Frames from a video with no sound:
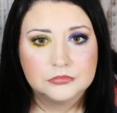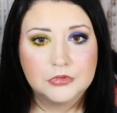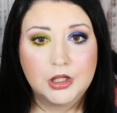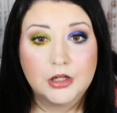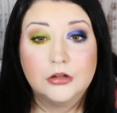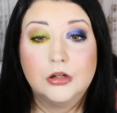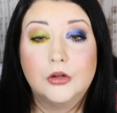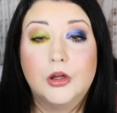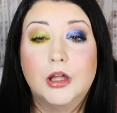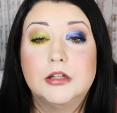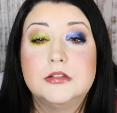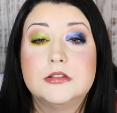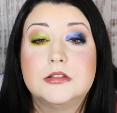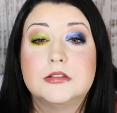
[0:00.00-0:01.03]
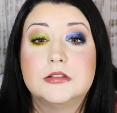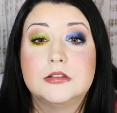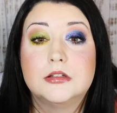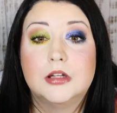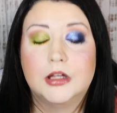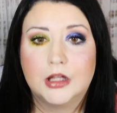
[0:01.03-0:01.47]
I don't know,
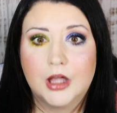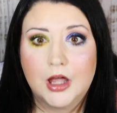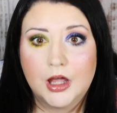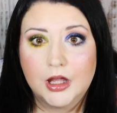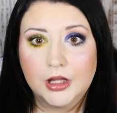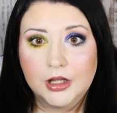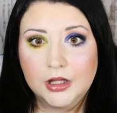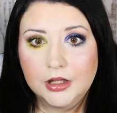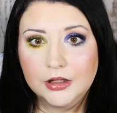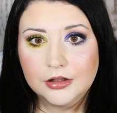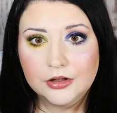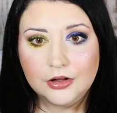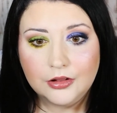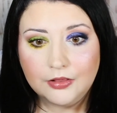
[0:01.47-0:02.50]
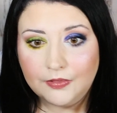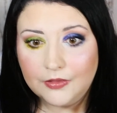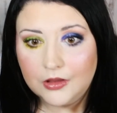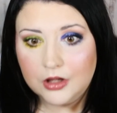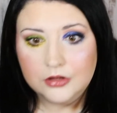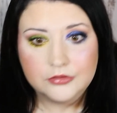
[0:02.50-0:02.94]
I
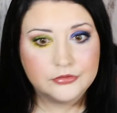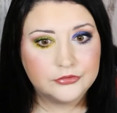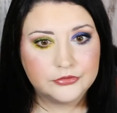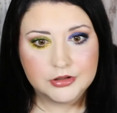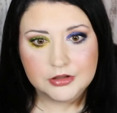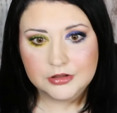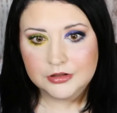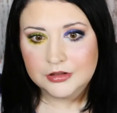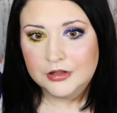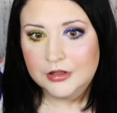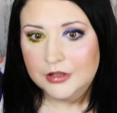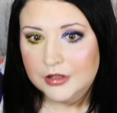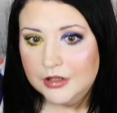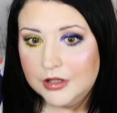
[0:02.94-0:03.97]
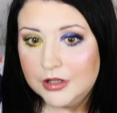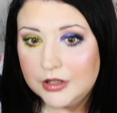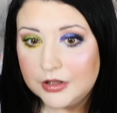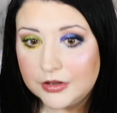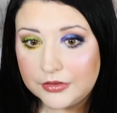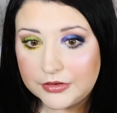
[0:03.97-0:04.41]
love
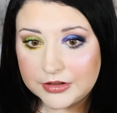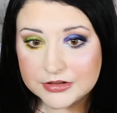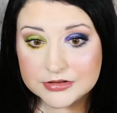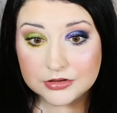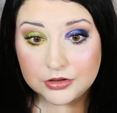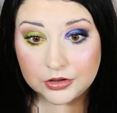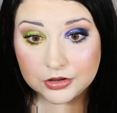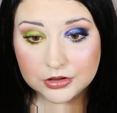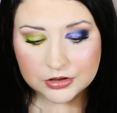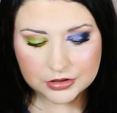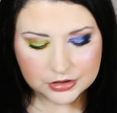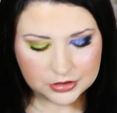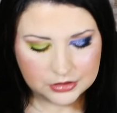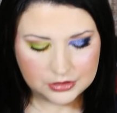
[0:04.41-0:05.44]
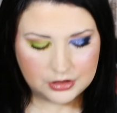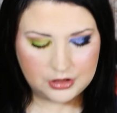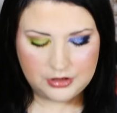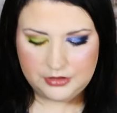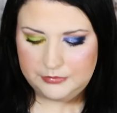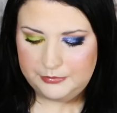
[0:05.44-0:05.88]
this look.
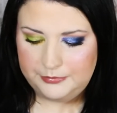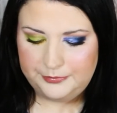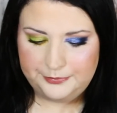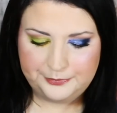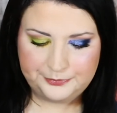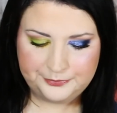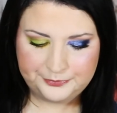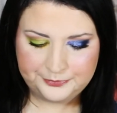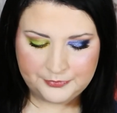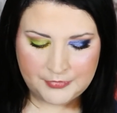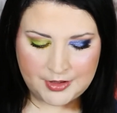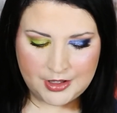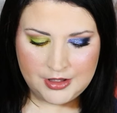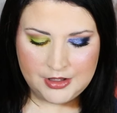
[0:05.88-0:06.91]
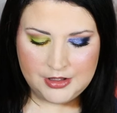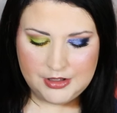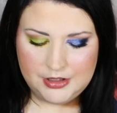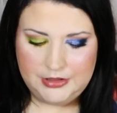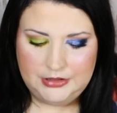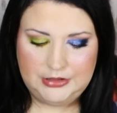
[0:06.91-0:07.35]
And
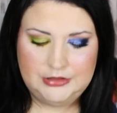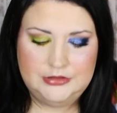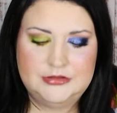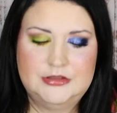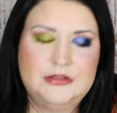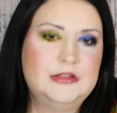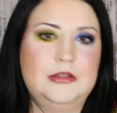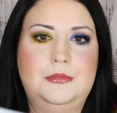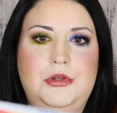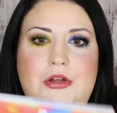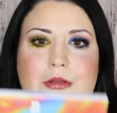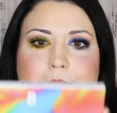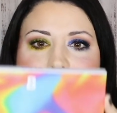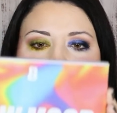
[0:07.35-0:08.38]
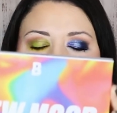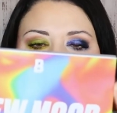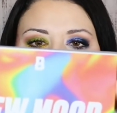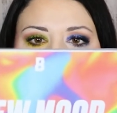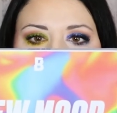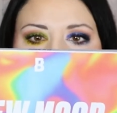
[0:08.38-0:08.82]
again, this is the Beauty
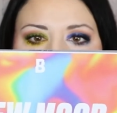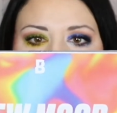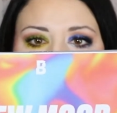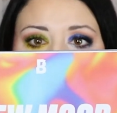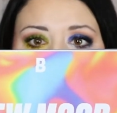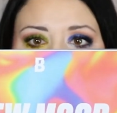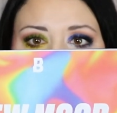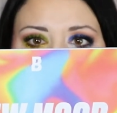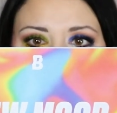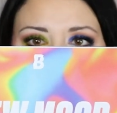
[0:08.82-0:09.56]
Bay New Mood